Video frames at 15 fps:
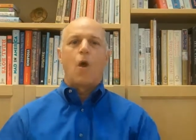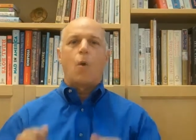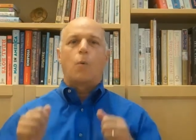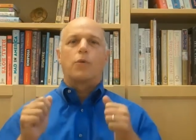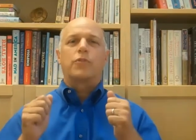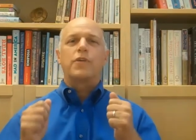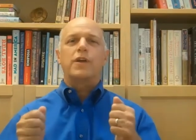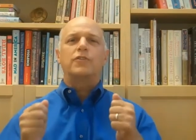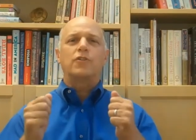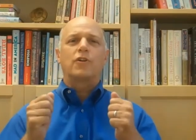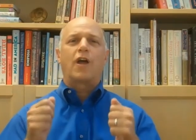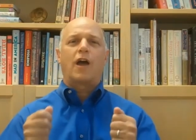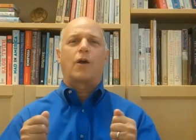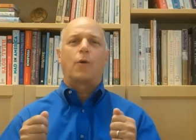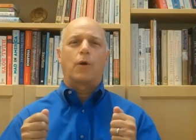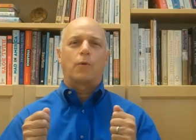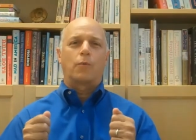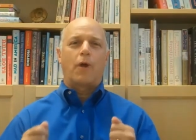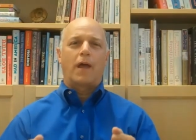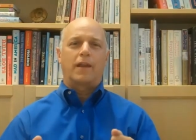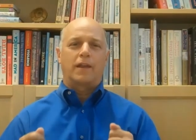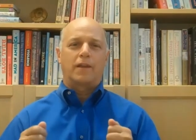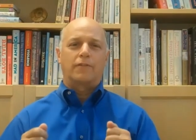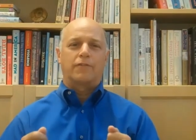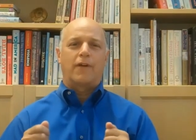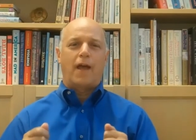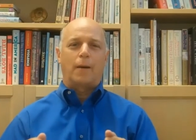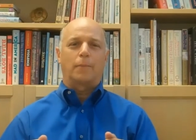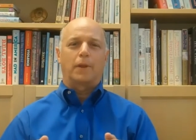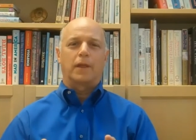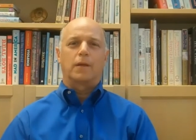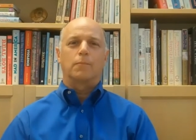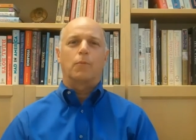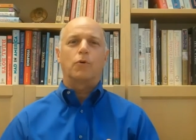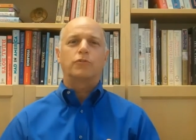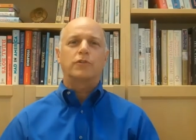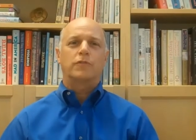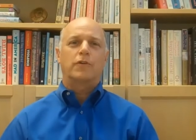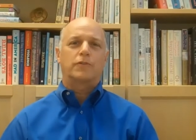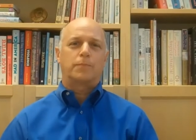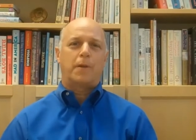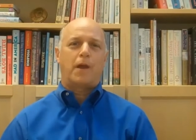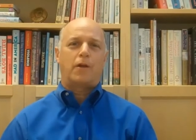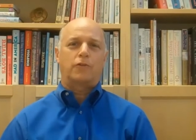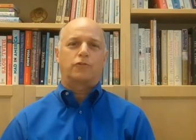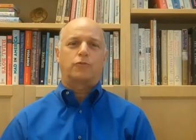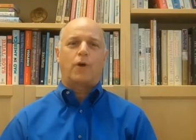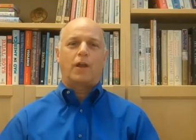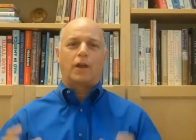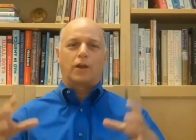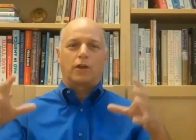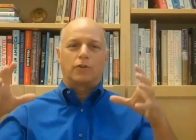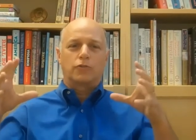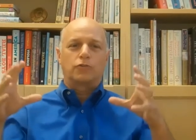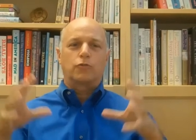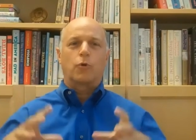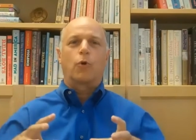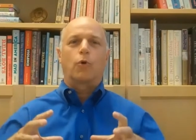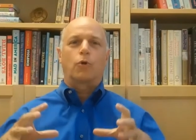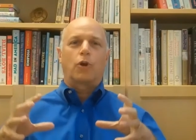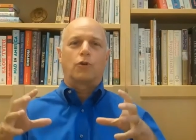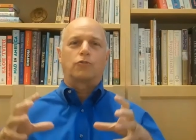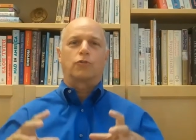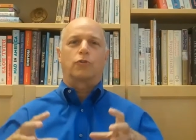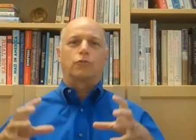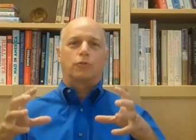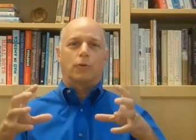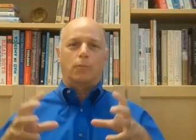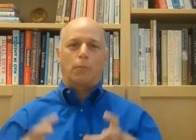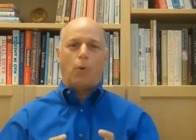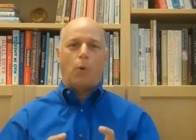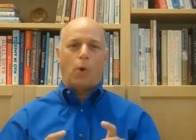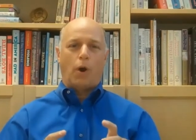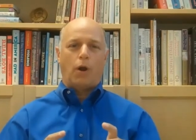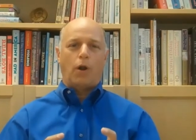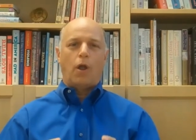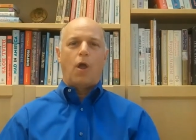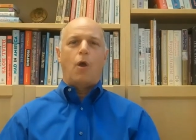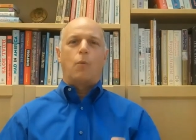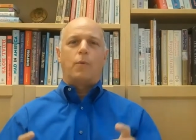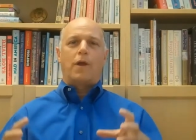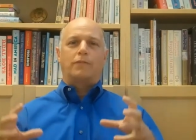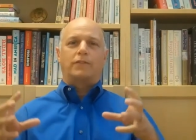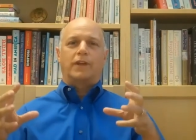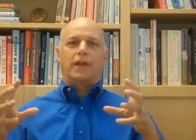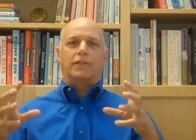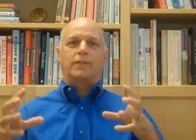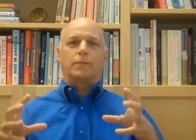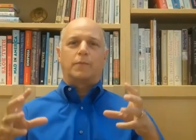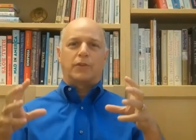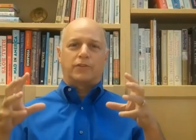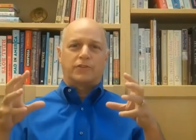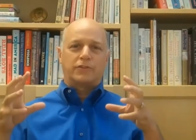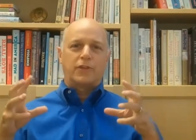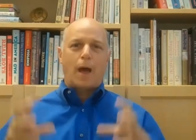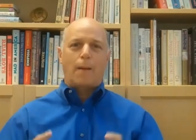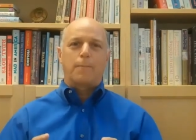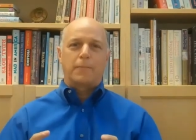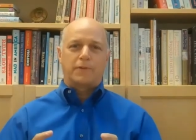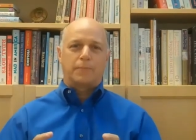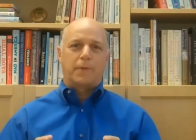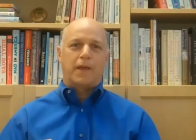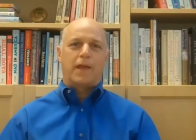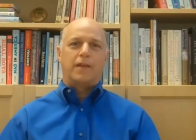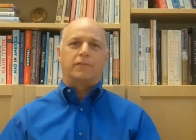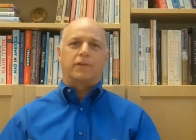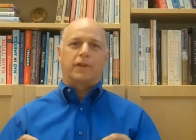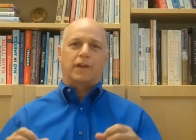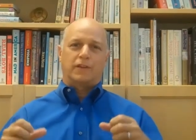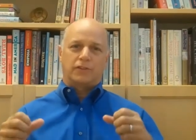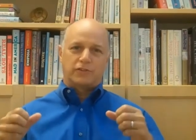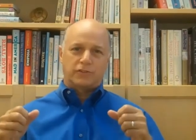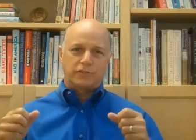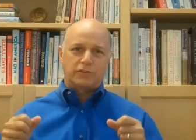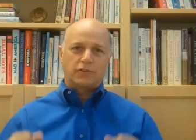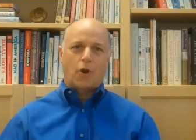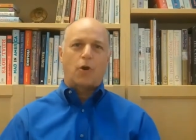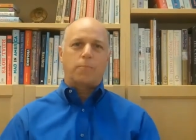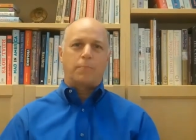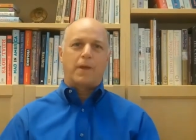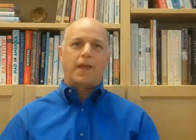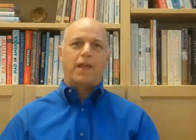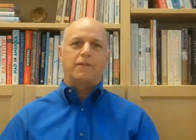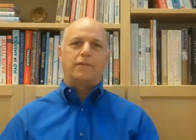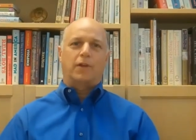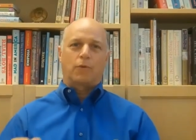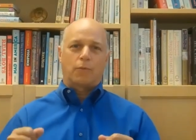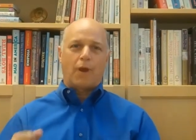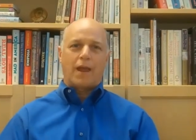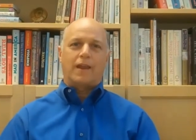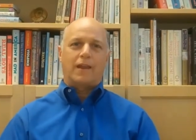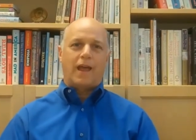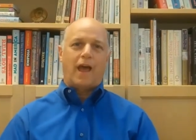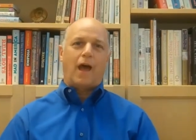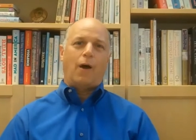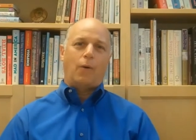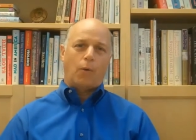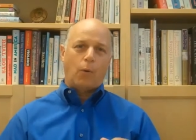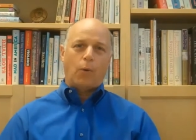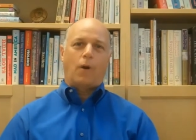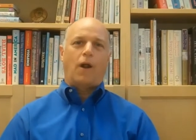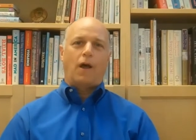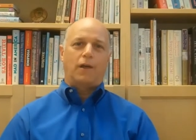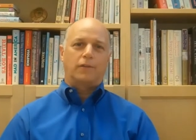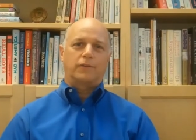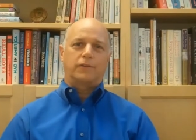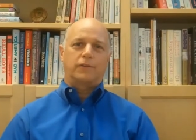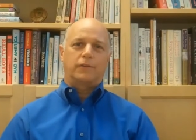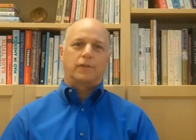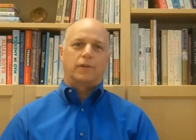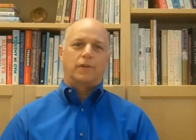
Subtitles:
When things are not going right in a family, most of us parents try to control our children more. We have to get them to stop misbehaving and start behaving right now, or else.